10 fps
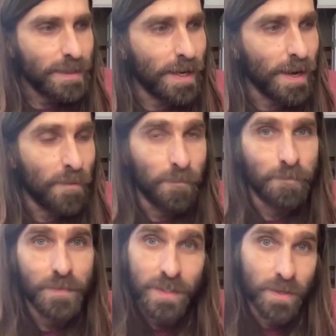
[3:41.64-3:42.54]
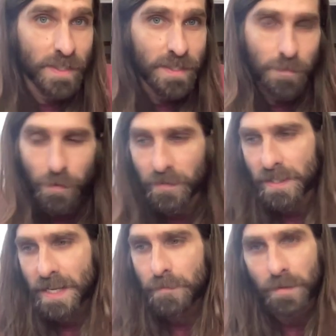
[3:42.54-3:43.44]
So this is a perfect
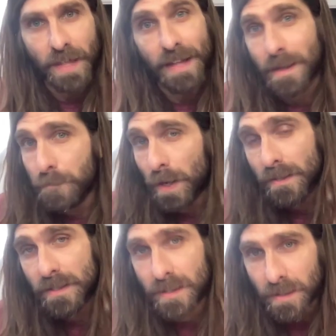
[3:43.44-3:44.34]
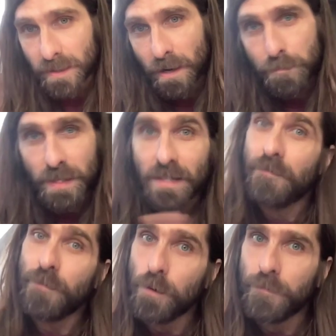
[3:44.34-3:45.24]
example of that. That pulse is still there, but he's in
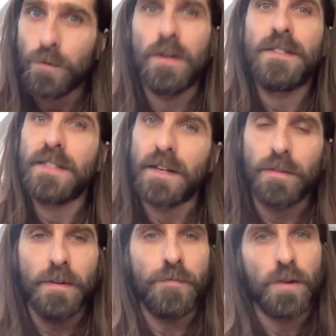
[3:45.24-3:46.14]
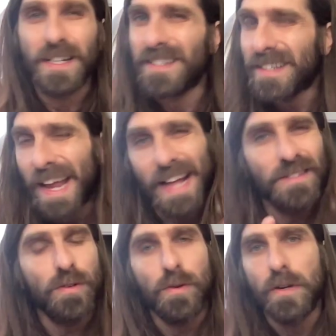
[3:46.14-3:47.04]
4/4 instead of 3/4. He just
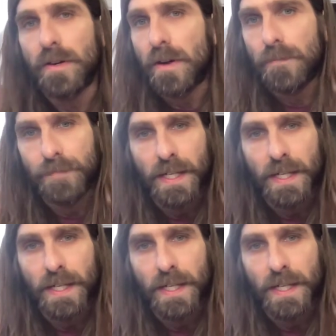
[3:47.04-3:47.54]
adds a quarter note.